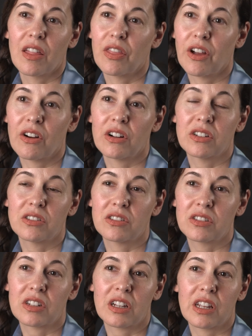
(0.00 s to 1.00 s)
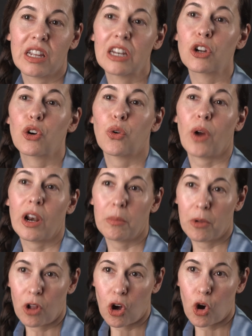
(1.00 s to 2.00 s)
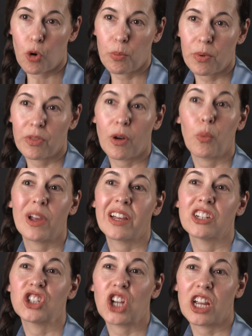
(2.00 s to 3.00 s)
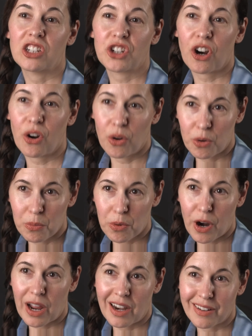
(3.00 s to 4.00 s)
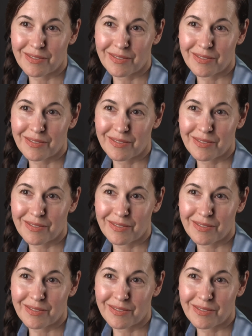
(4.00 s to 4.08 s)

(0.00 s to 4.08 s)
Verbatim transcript: There is incredible hope that we can change our own brain.